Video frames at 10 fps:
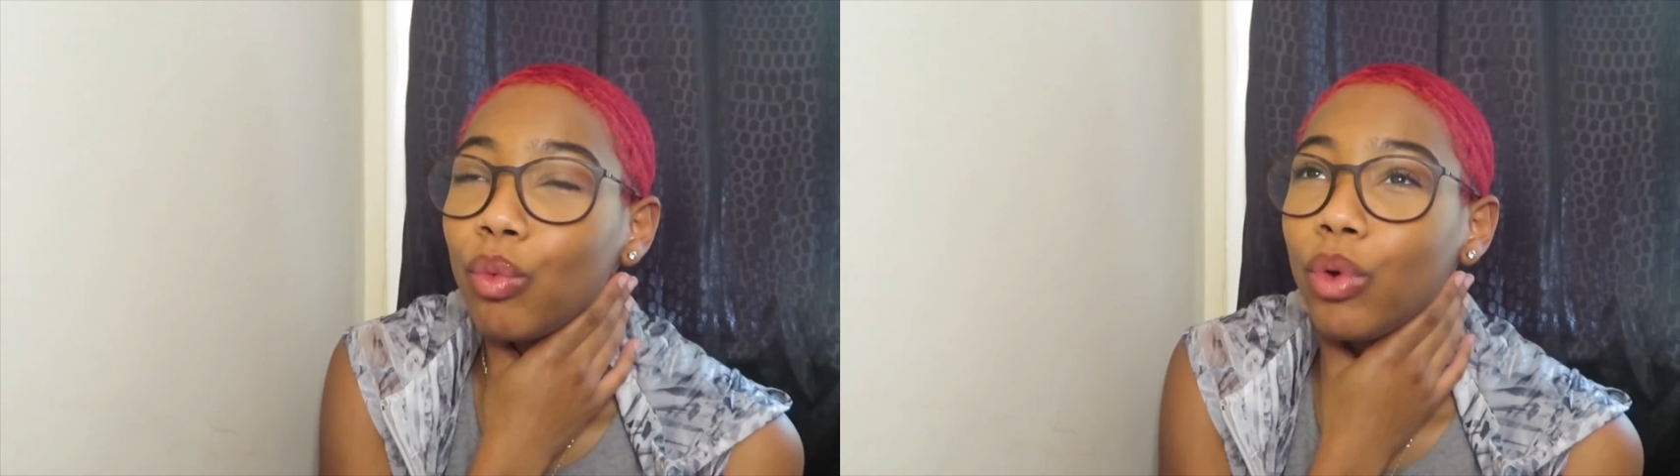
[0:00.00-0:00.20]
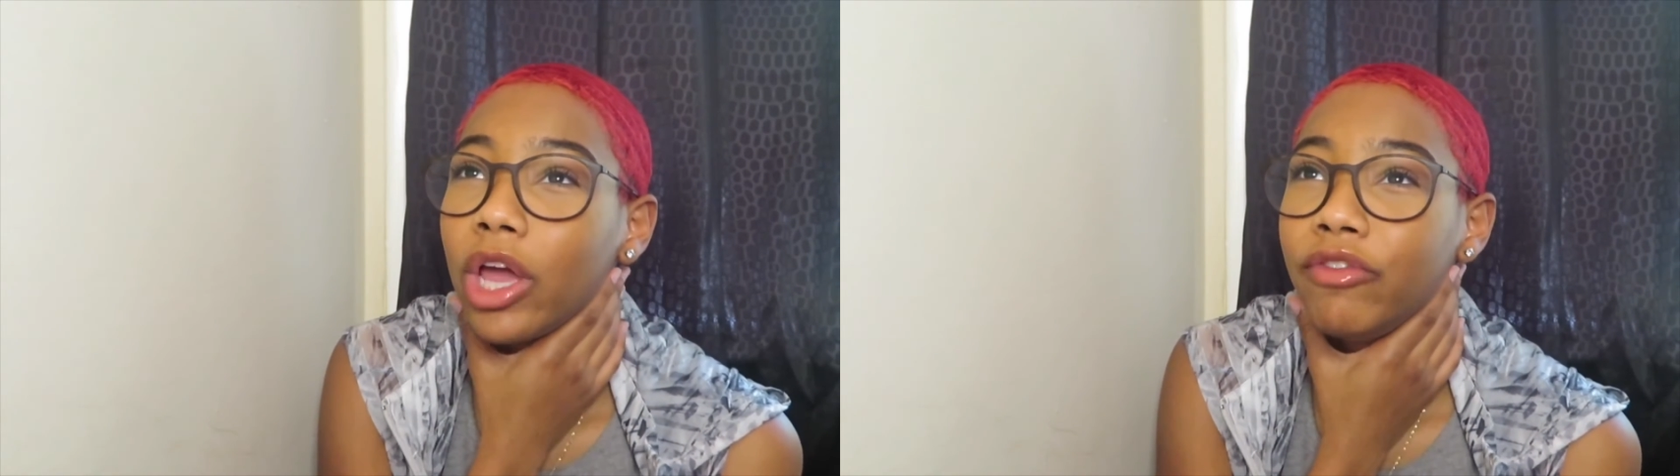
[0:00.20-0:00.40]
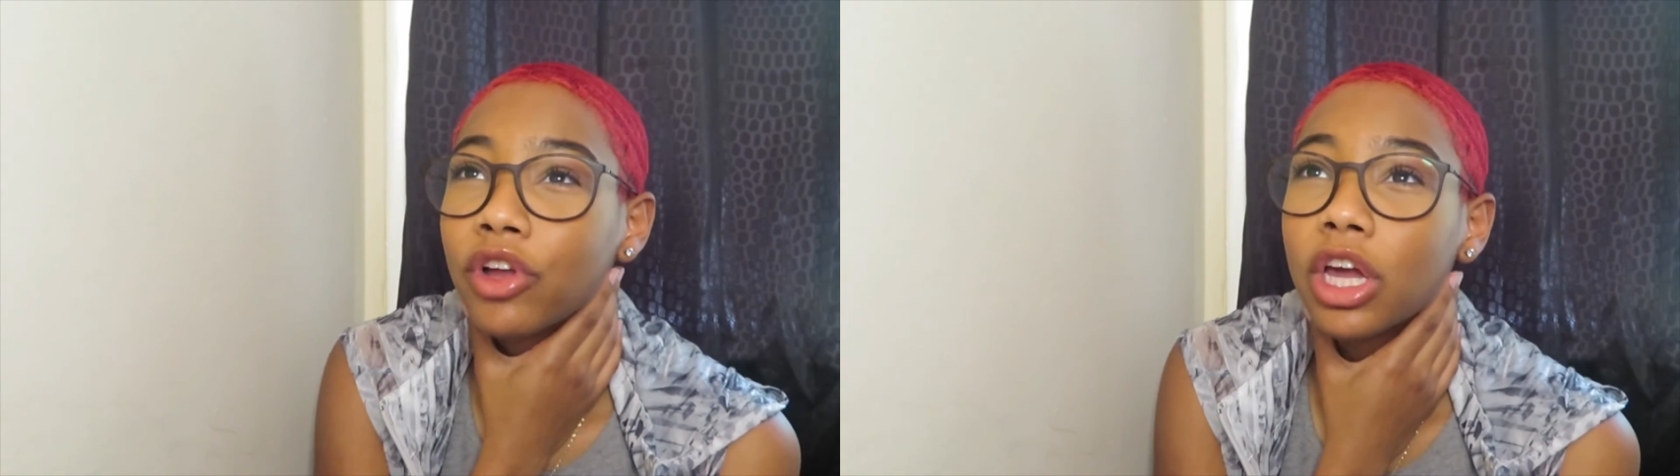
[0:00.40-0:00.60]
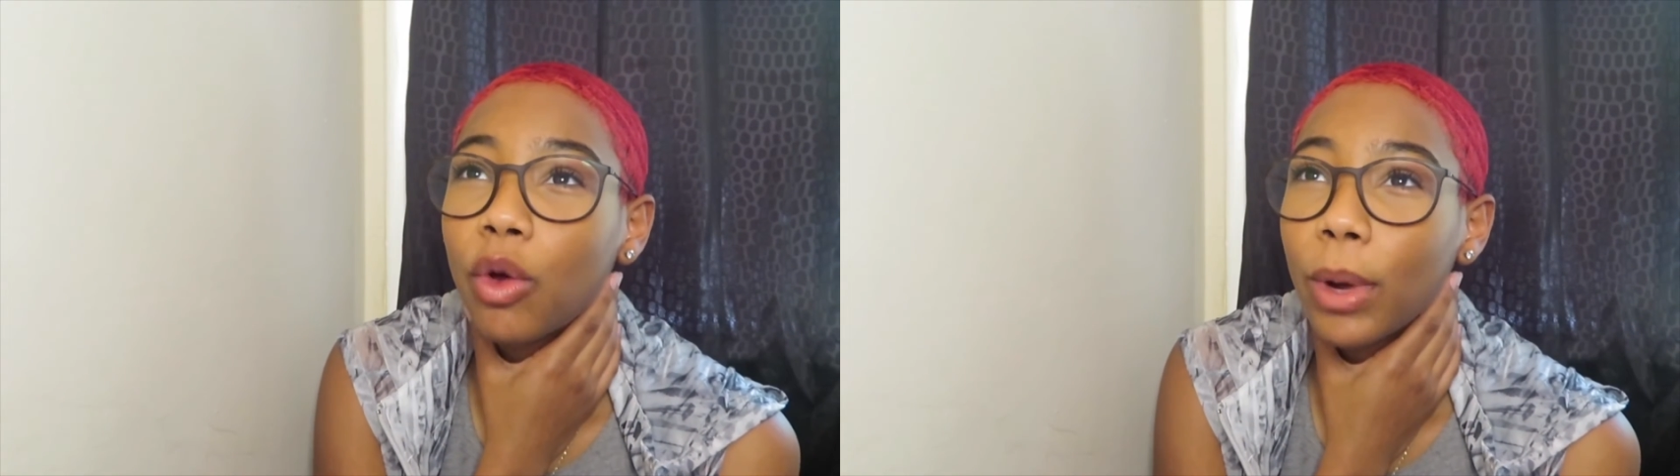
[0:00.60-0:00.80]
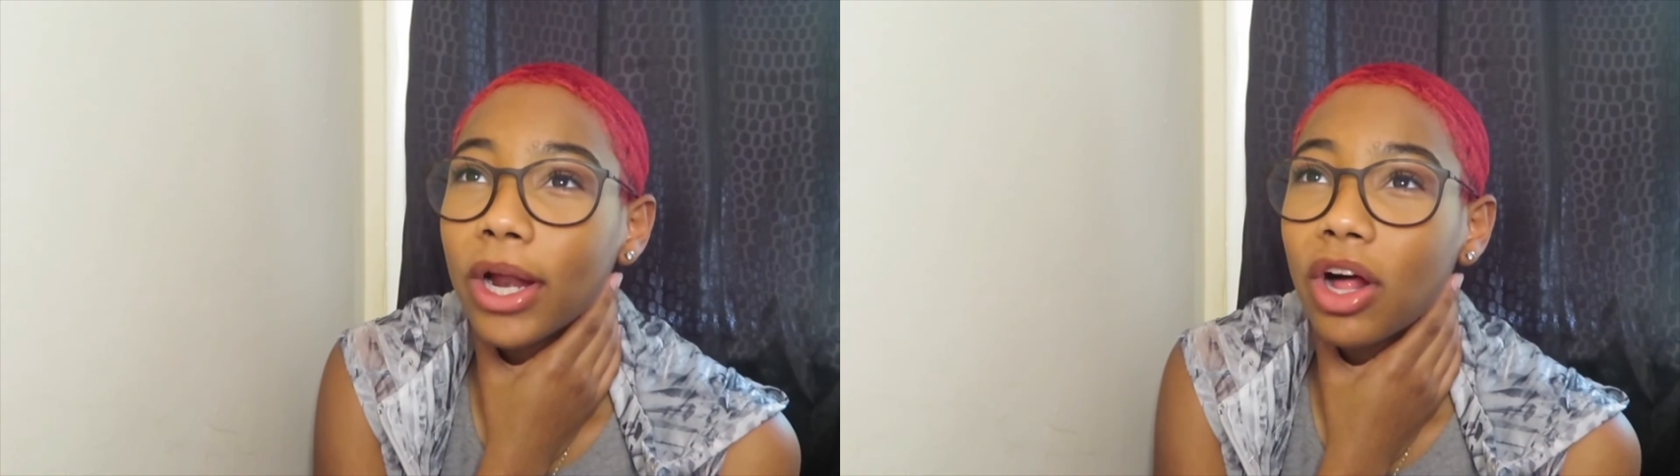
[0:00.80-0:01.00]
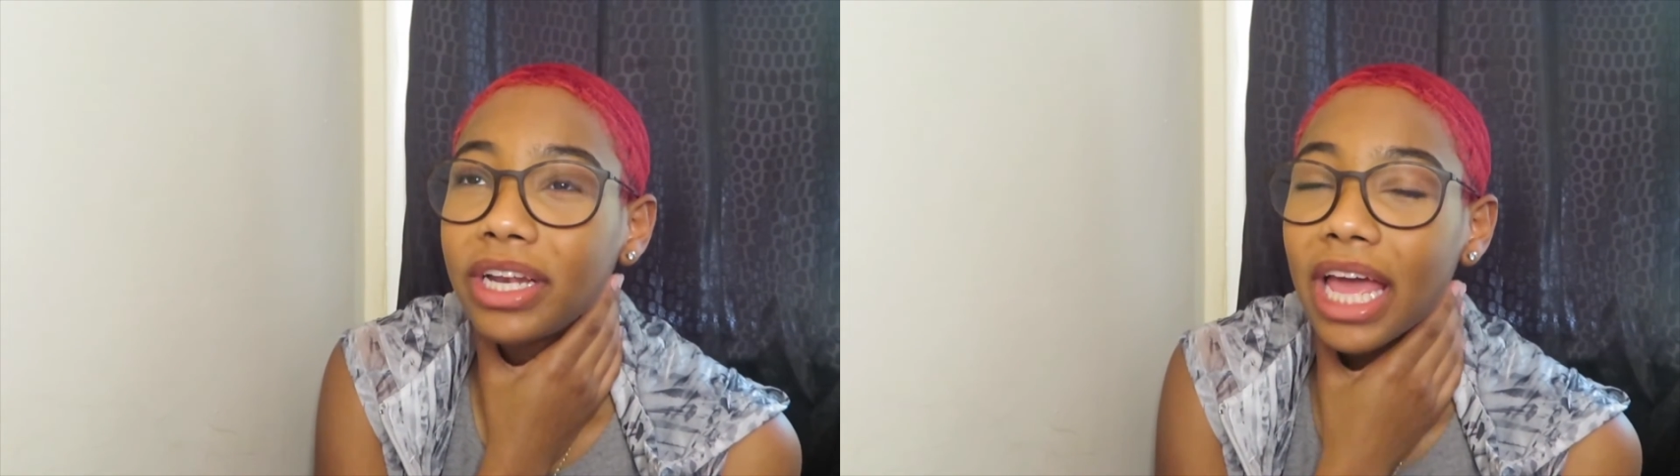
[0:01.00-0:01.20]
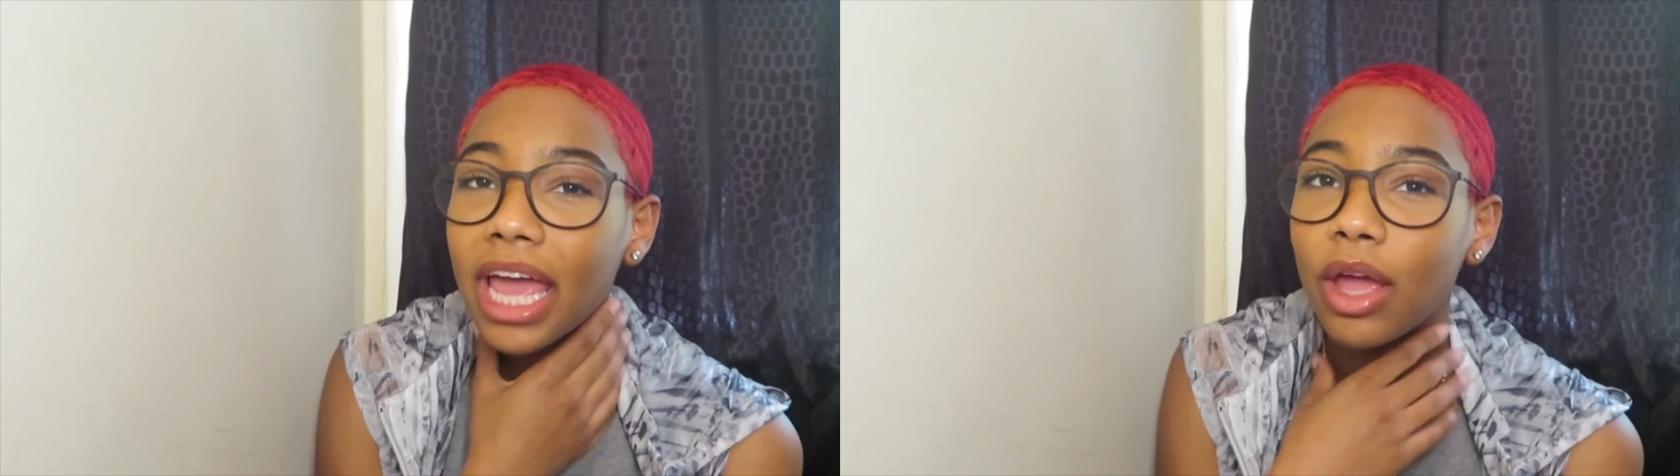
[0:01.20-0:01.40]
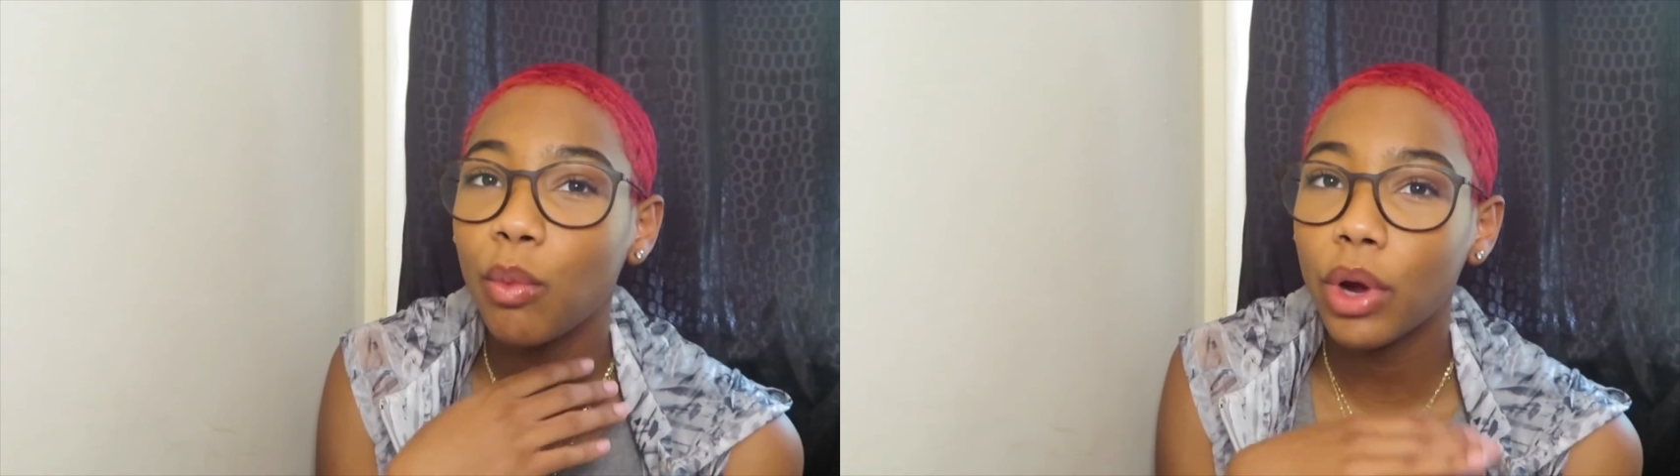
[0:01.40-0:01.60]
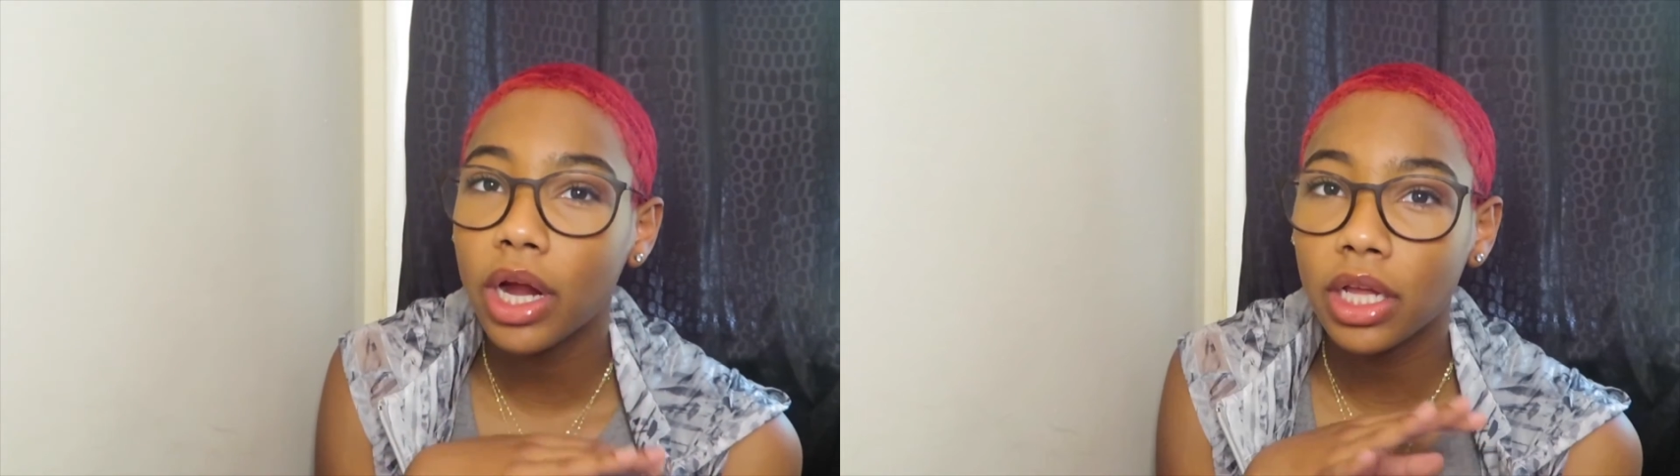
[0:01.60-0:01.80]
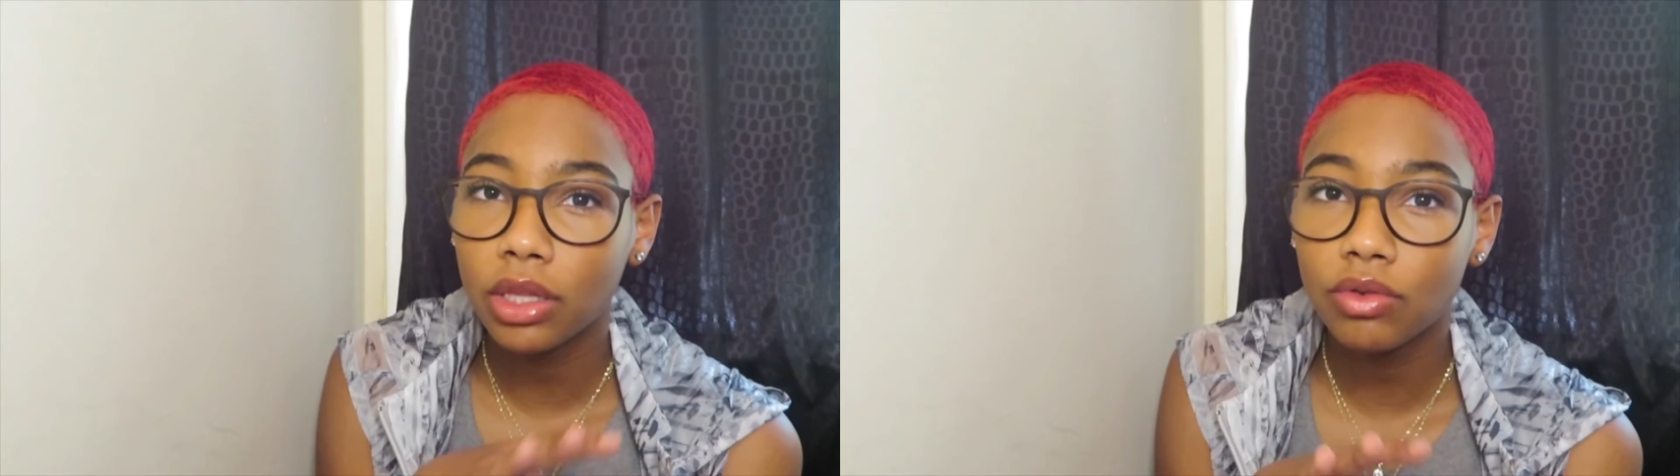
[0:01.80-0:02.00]
if you're gonna wear it all day,
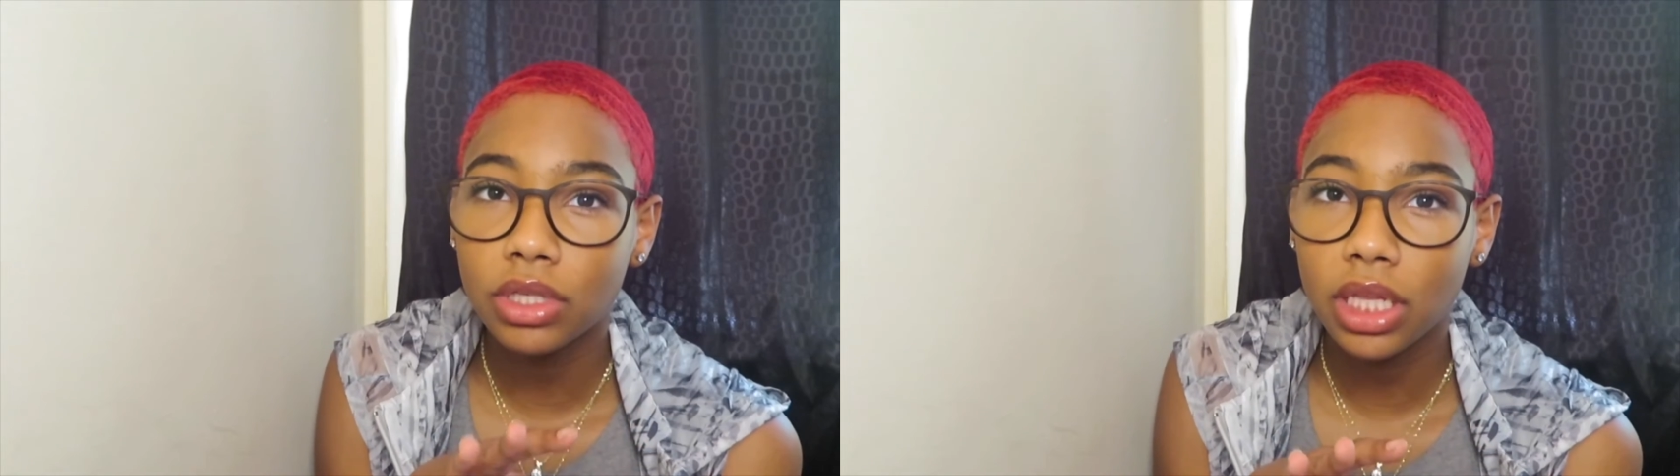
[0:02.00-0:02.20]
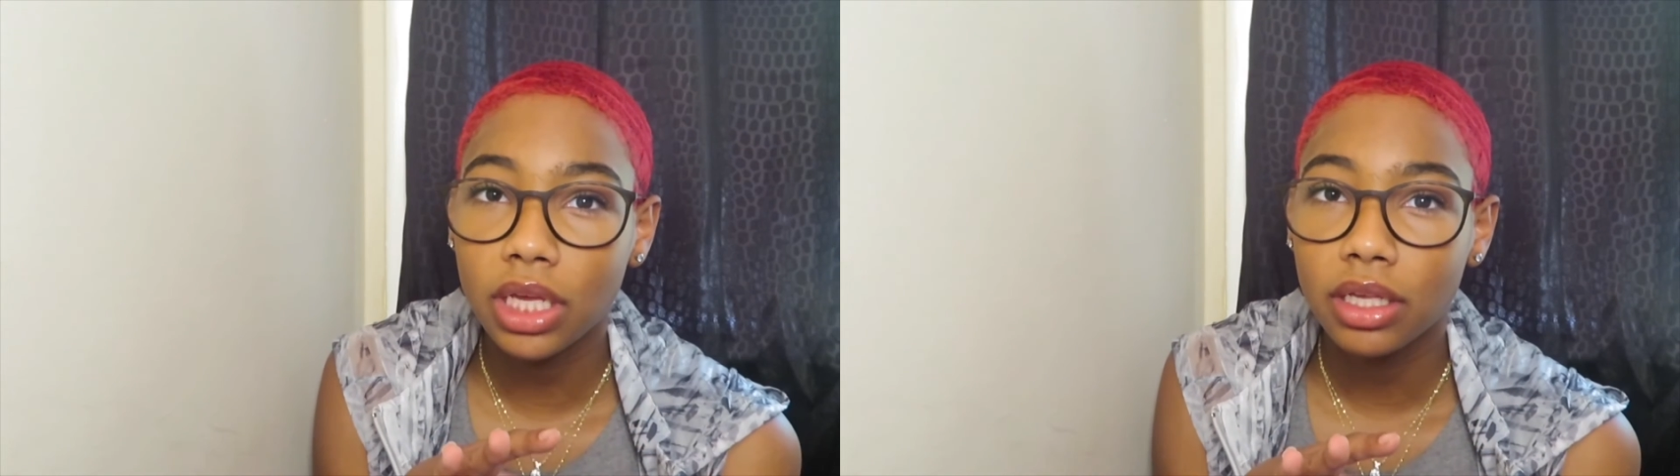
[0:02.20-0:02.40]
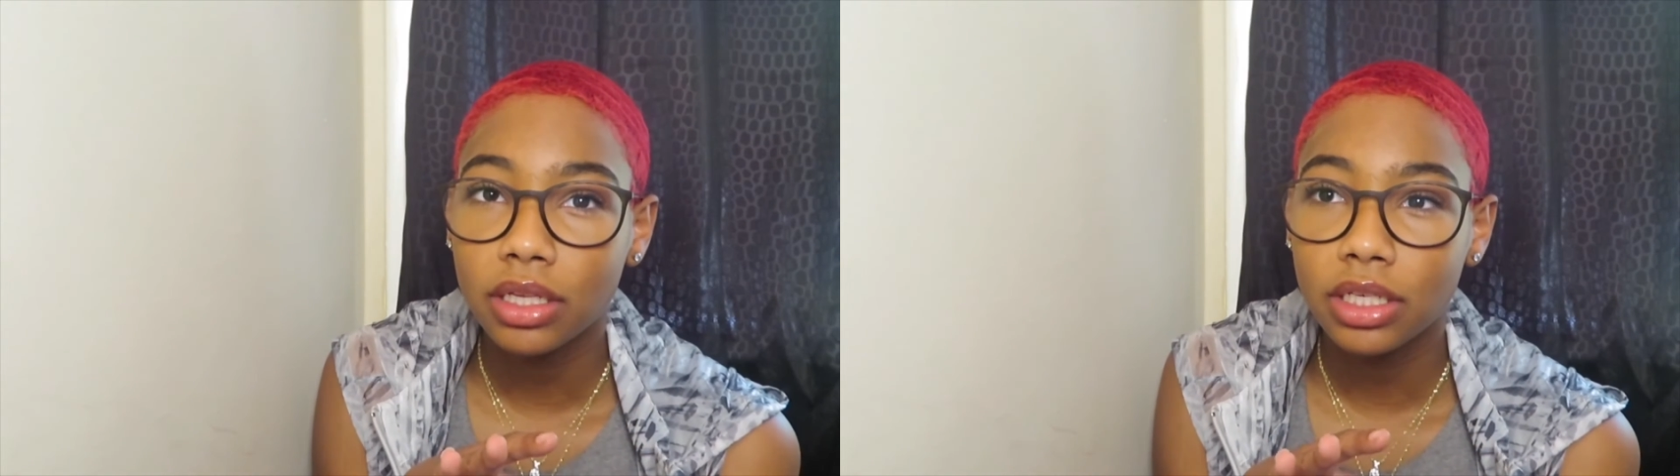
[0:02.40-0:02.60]
wear it loosely.